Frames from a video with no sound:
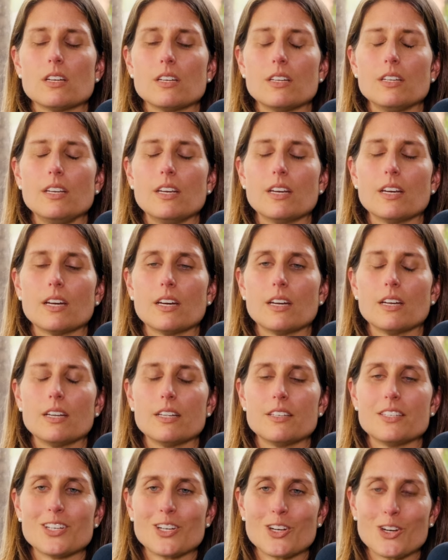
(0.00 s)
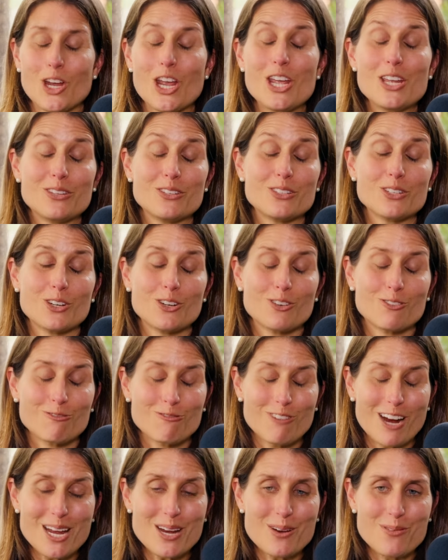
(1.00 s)
Yeah, it's a
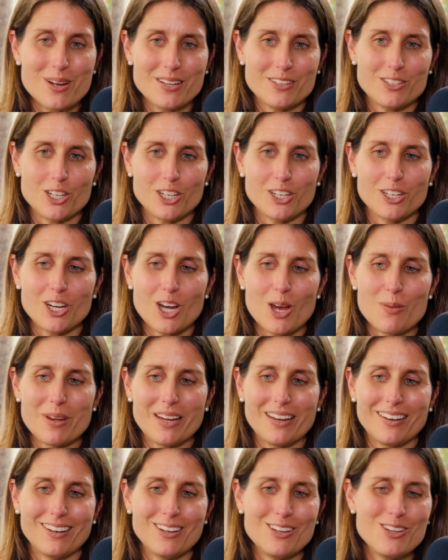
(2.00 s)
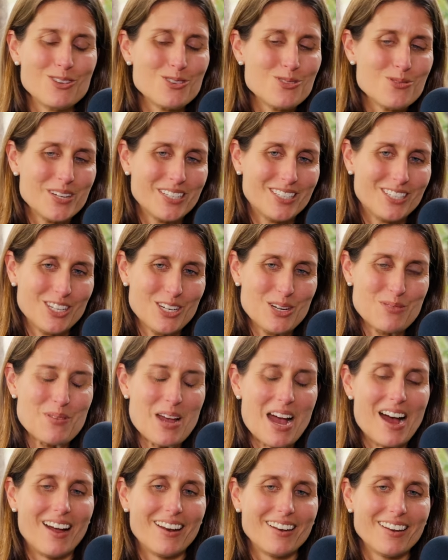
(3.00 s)
great question. I mean, your question
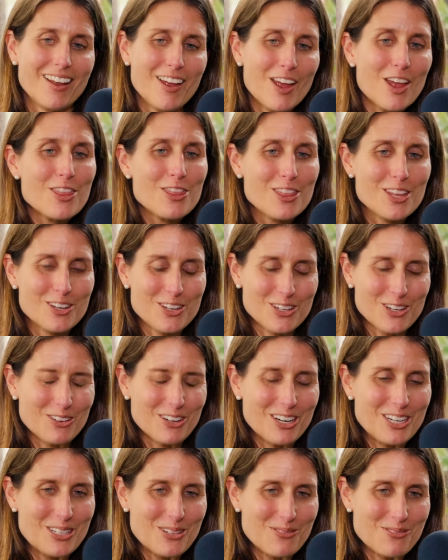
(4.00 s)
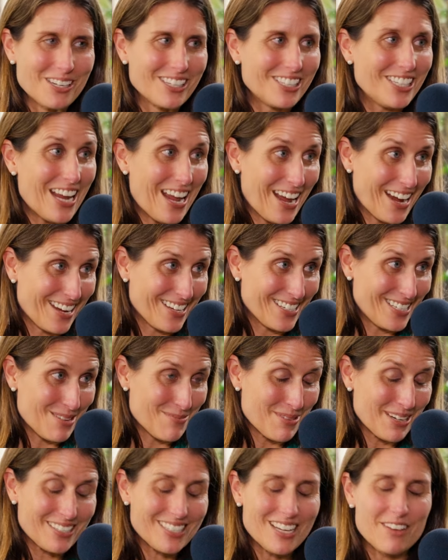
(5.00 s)
about the degree to which
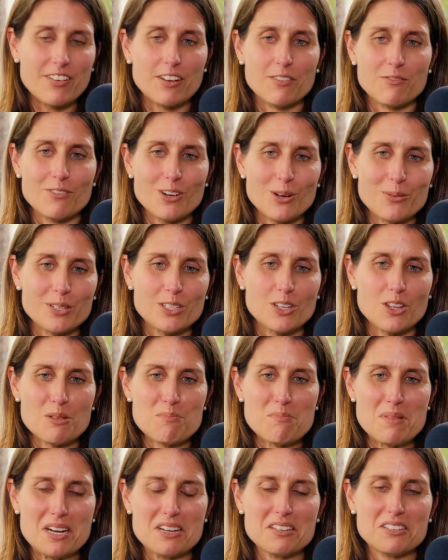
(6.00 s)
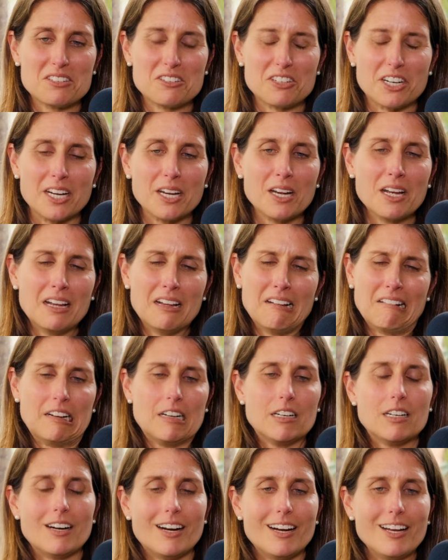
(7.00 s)
academics have influence on the ministry,
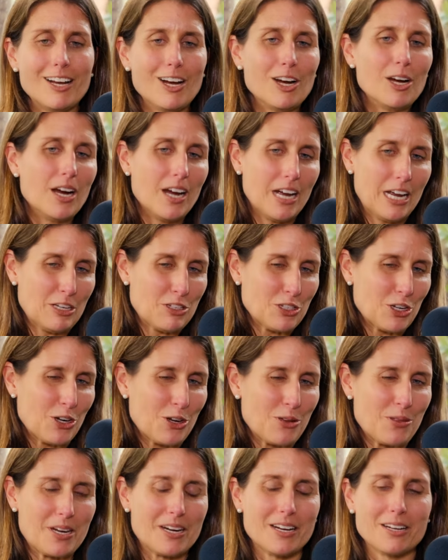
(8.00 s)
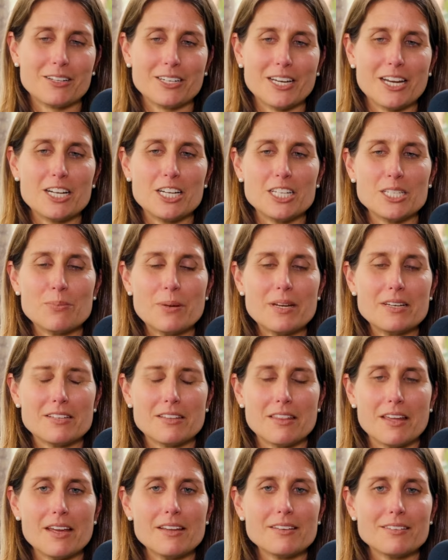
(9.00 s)
I don't know that I could actually speak to
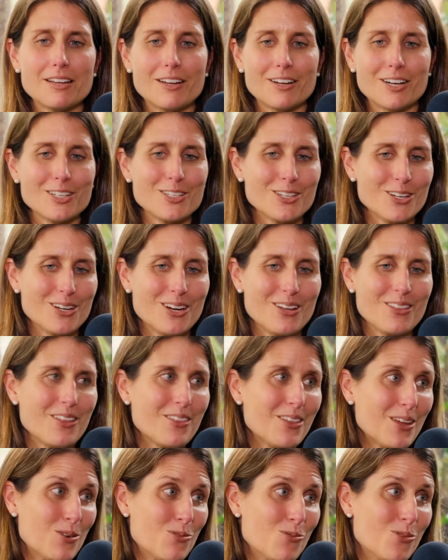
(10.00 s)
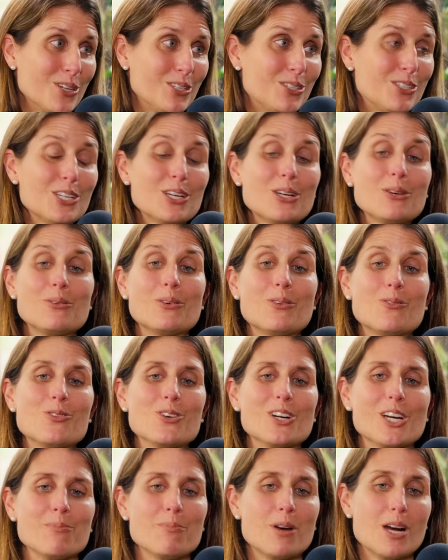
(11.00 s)
that, and I don't know that they always do,
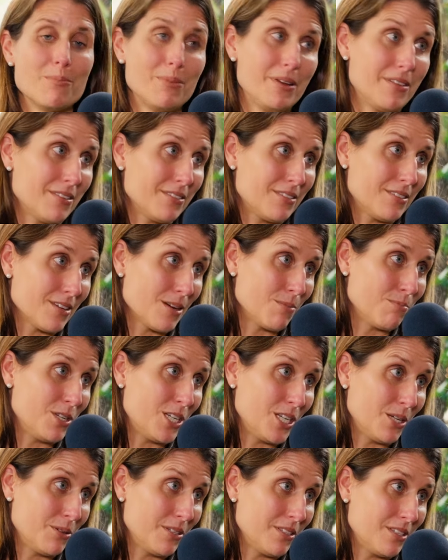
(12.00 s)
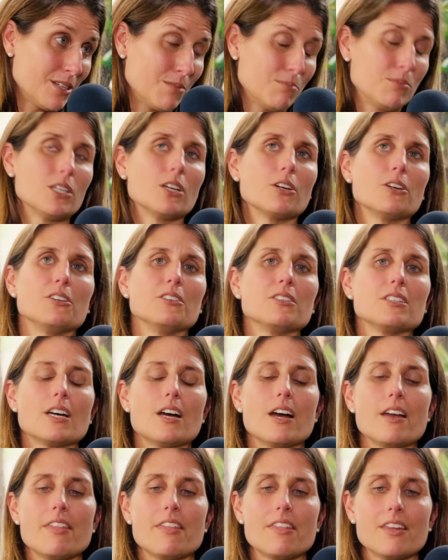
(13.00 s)
or it might be that some do and some don't.
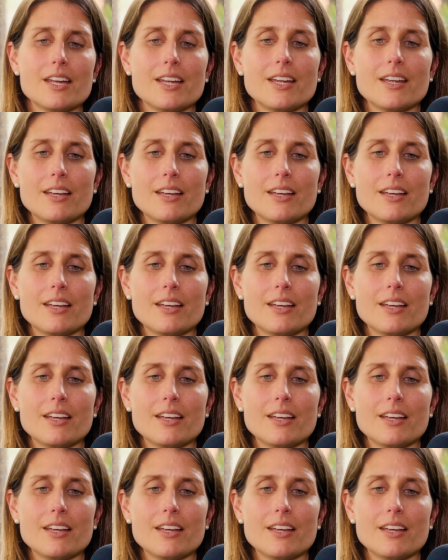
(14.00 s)
I think.